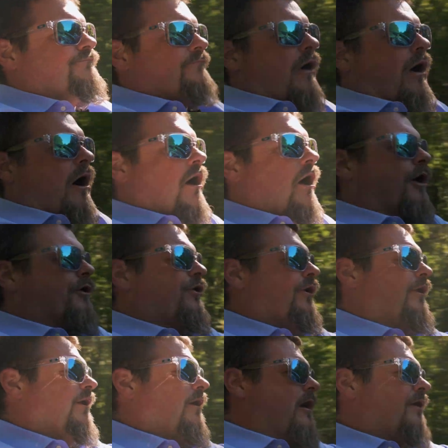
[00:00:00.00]

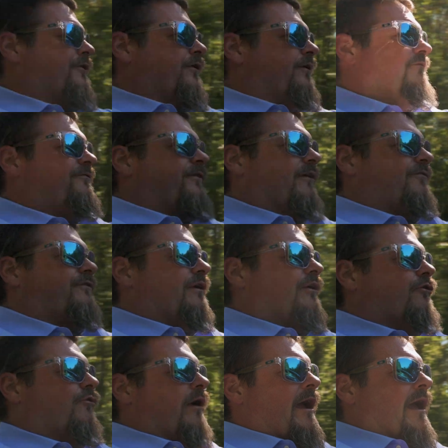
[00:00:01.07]
100, 150
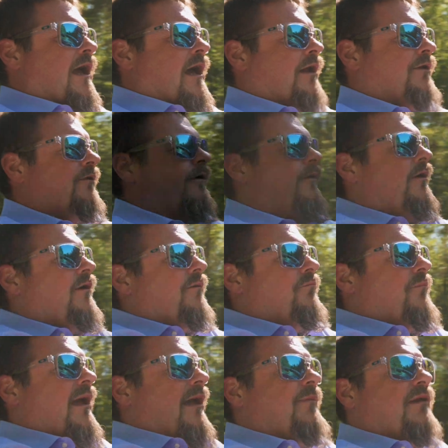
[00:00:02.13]
grand,
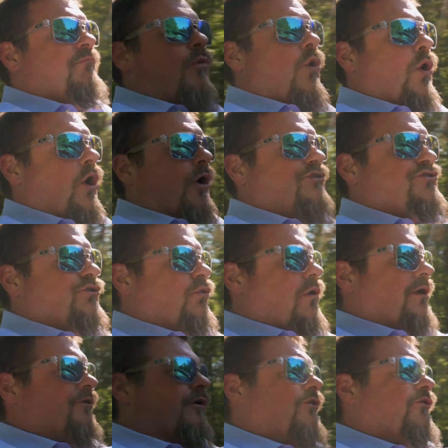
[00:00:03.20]
maybe more,
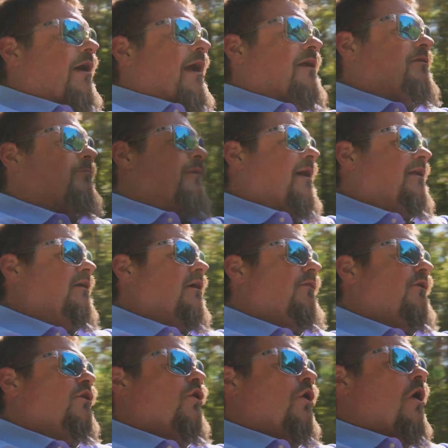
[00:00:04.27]
200 grand, depending on
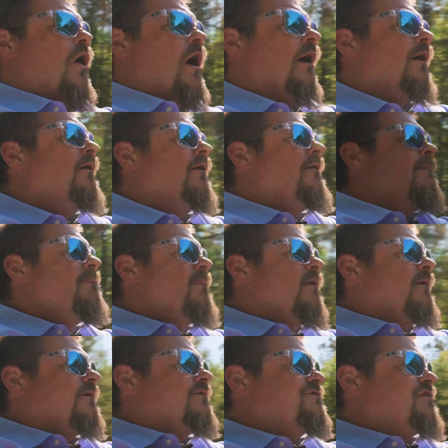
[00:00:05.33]
the car.
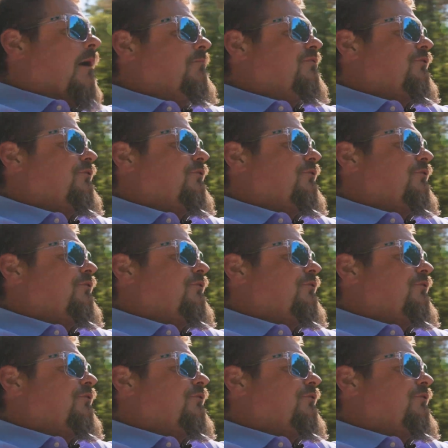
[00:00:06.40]
Dump